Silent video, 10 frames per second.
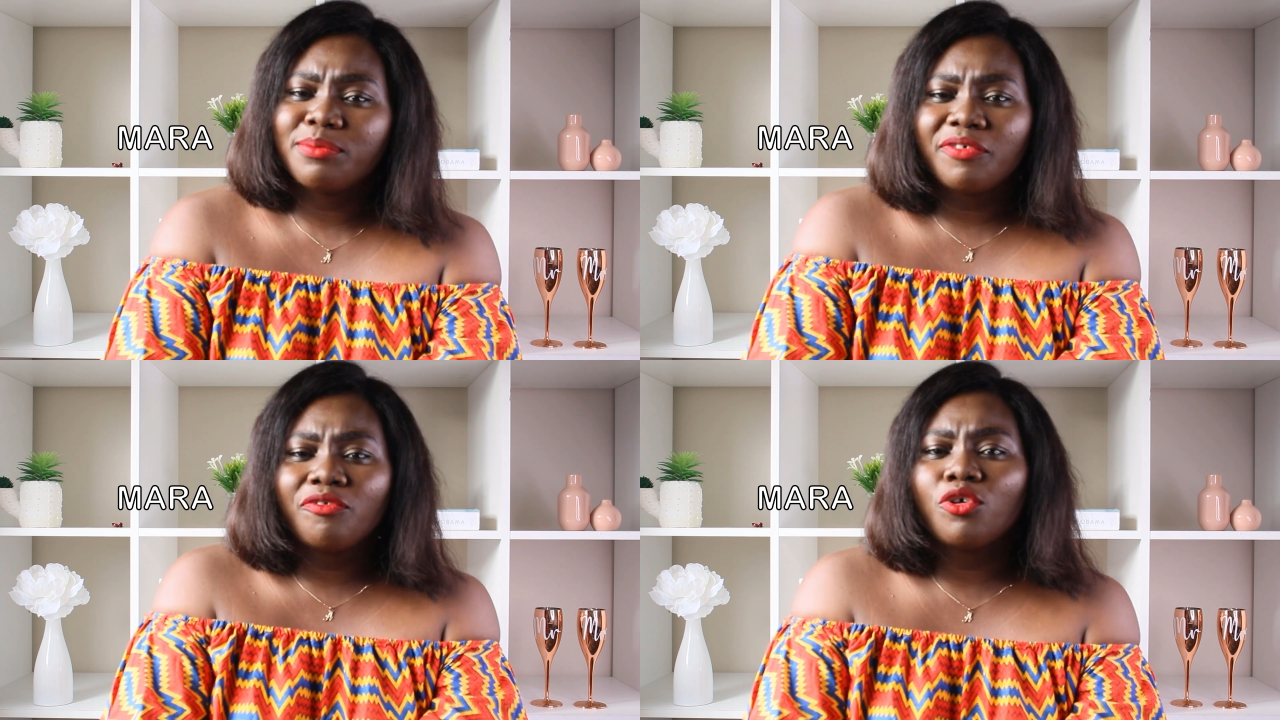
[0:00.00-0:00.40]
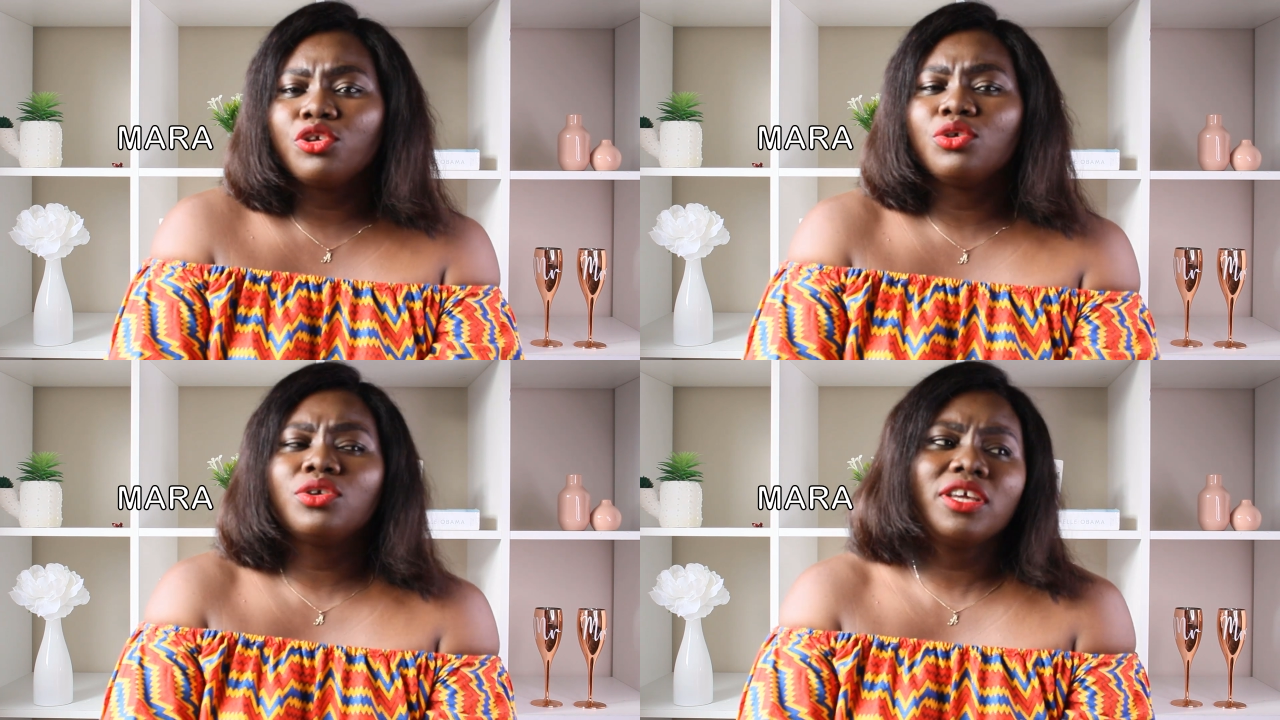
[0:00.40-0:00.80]
before
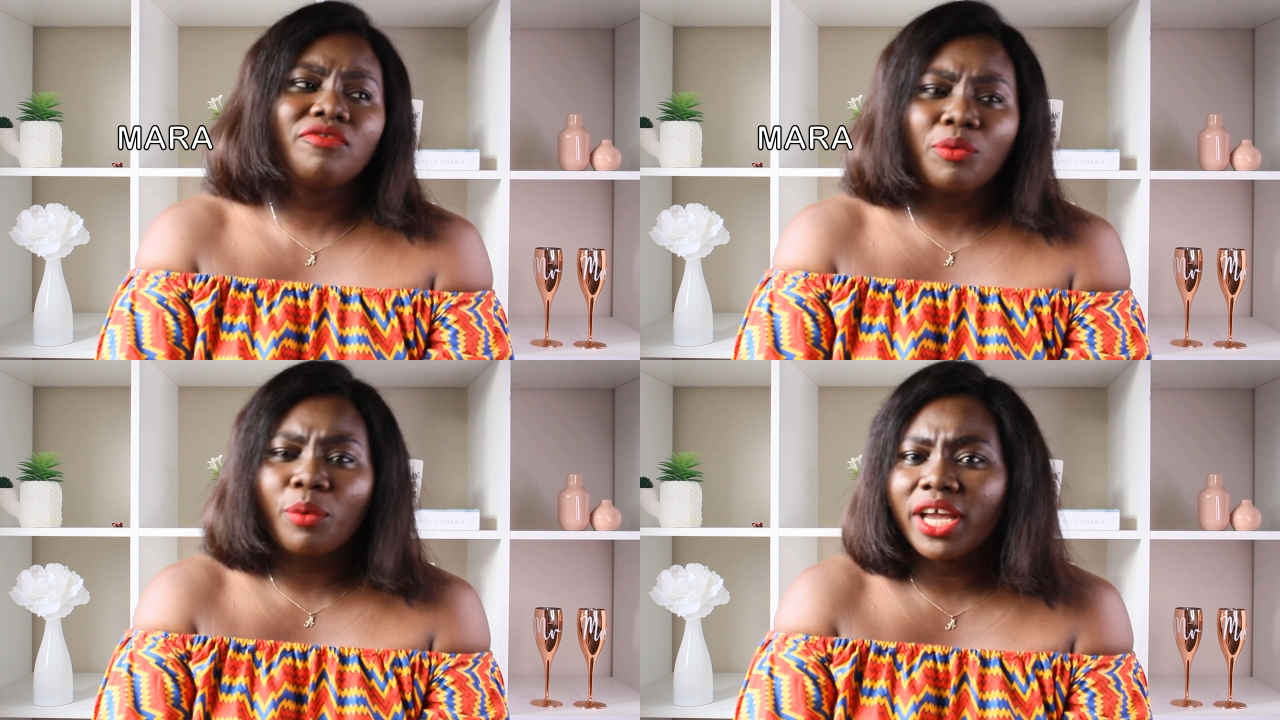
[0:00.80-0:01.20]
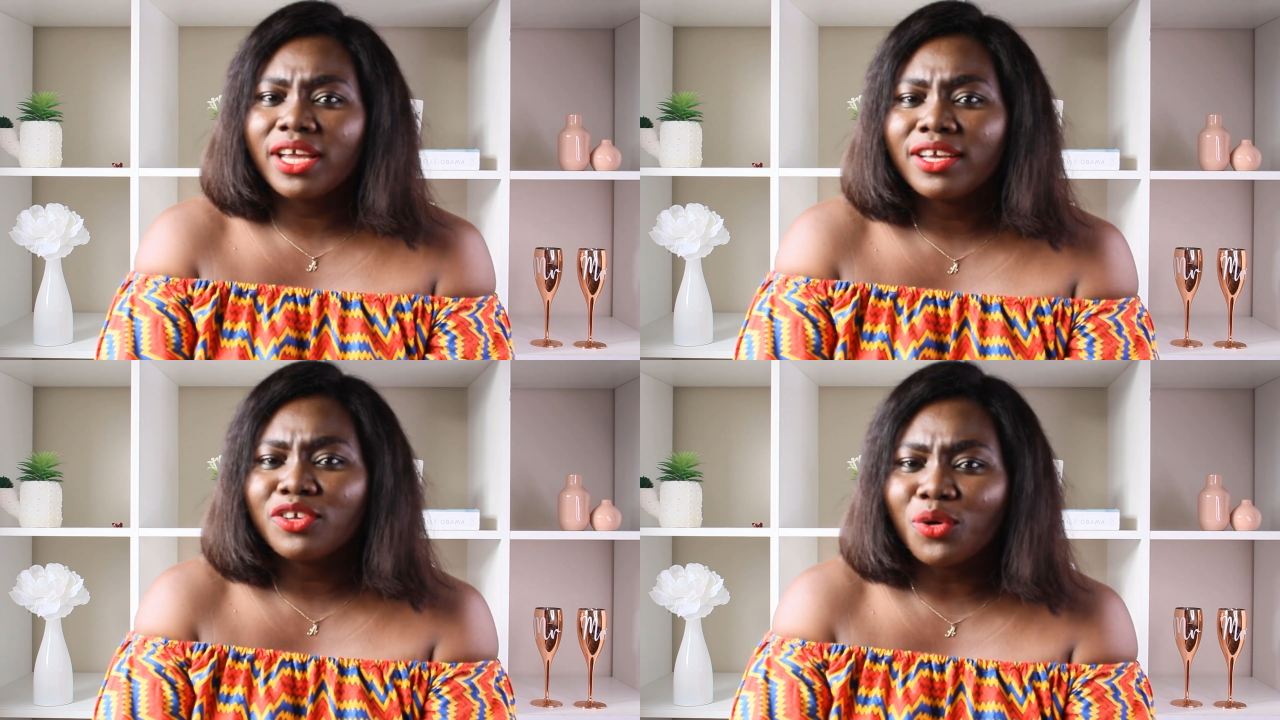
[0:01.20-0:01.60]
you give
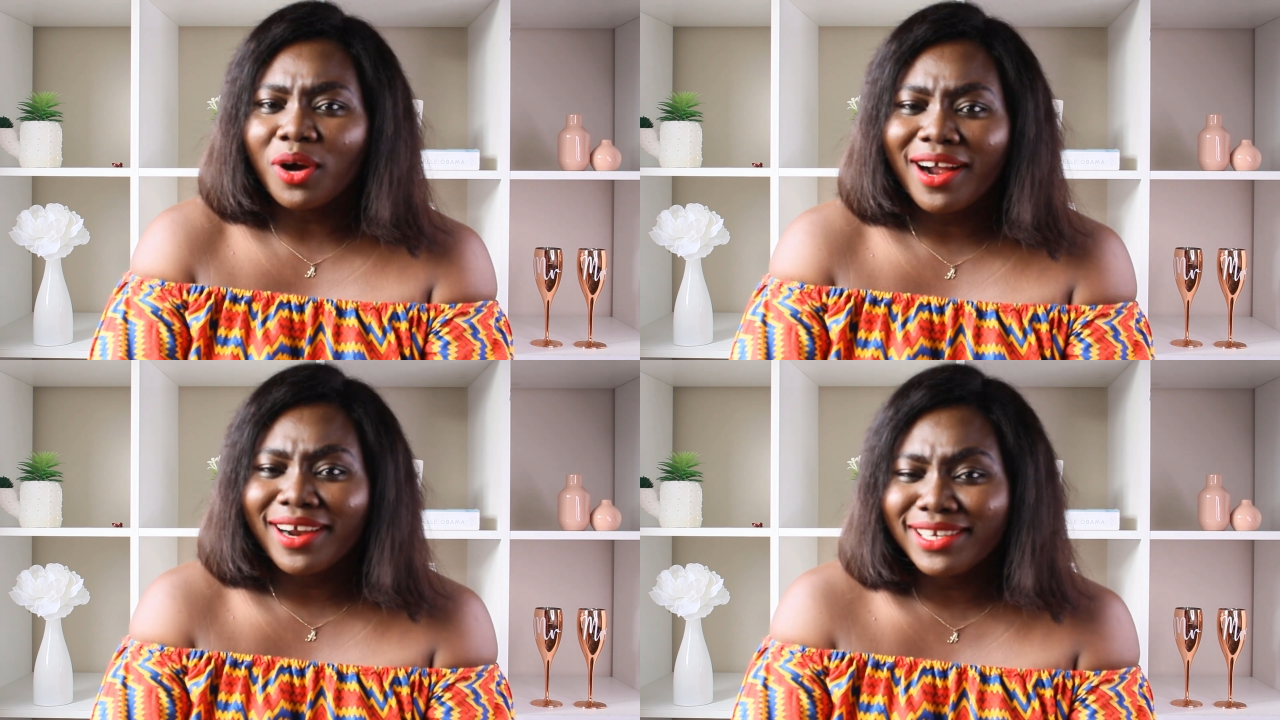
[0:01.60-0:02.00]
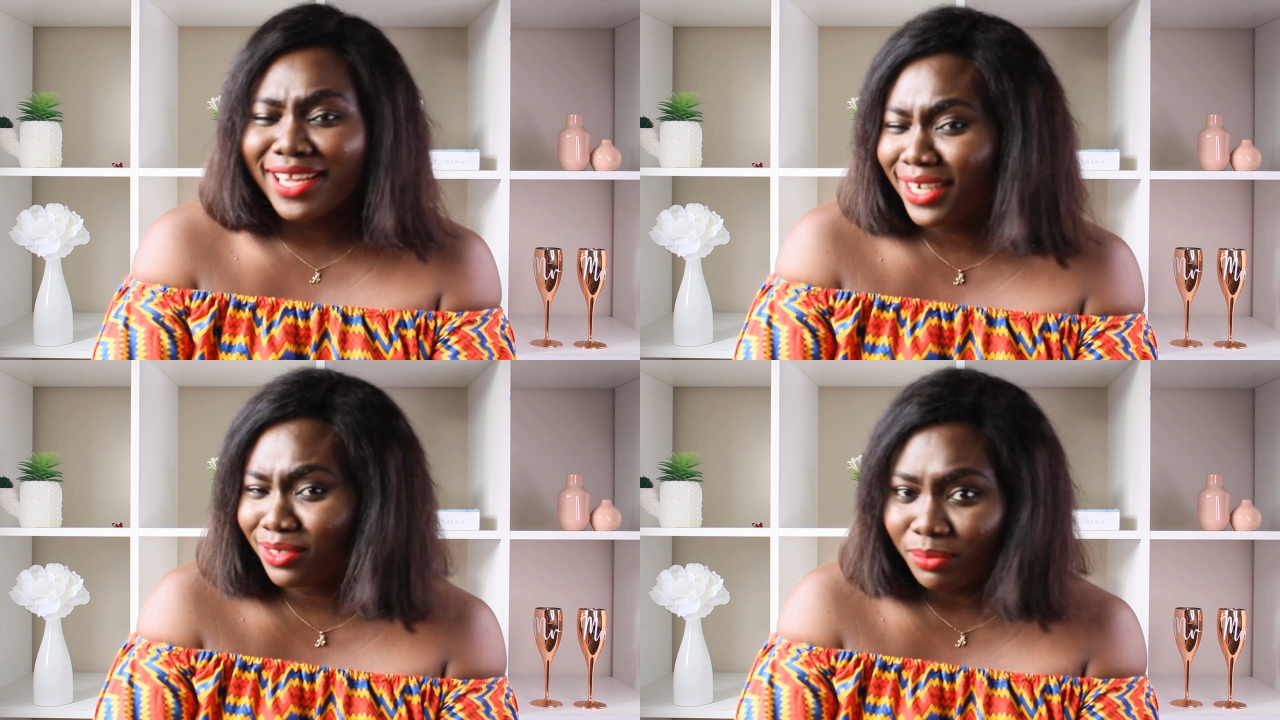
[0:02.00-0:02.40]
away your
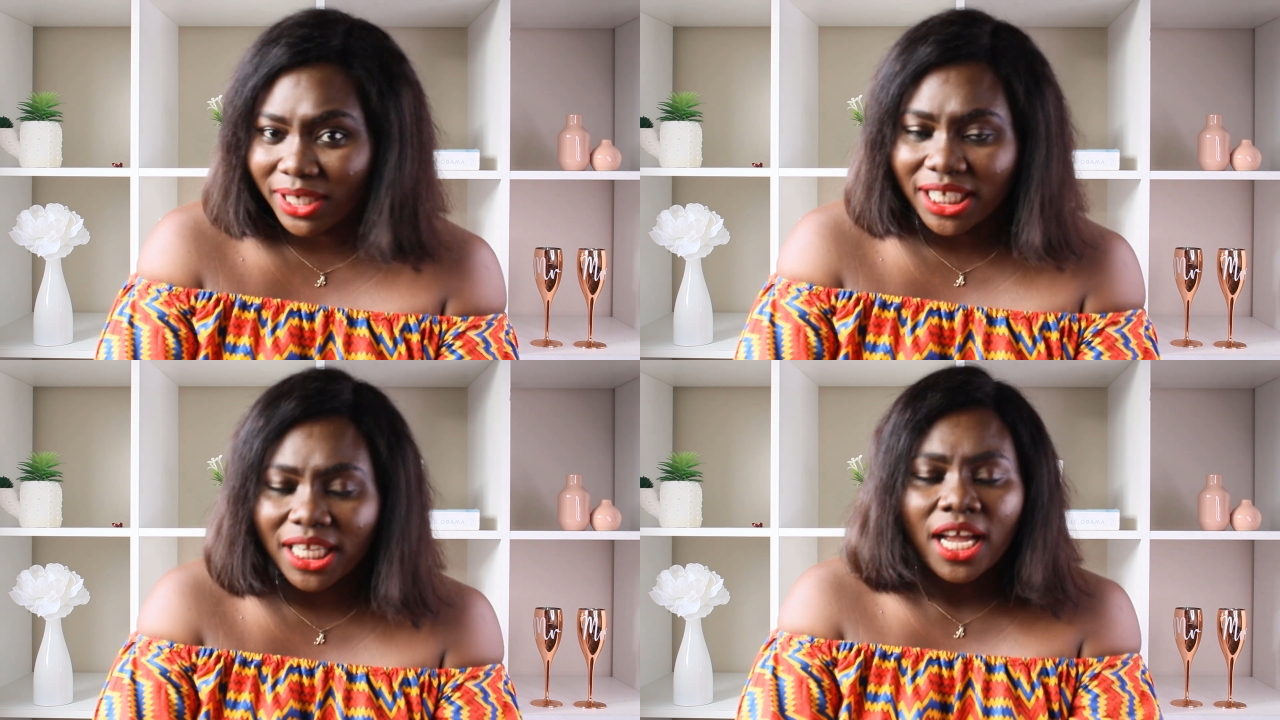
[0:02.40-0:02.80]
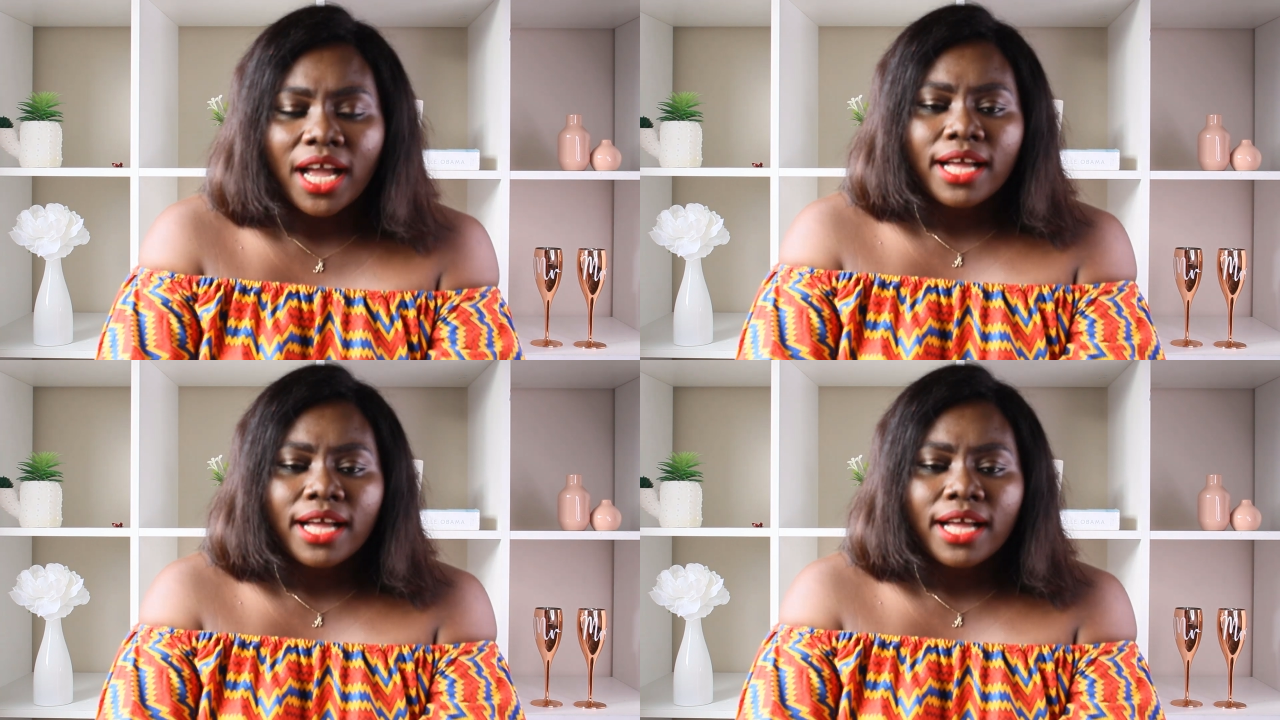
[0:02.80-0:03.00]
hard-earned money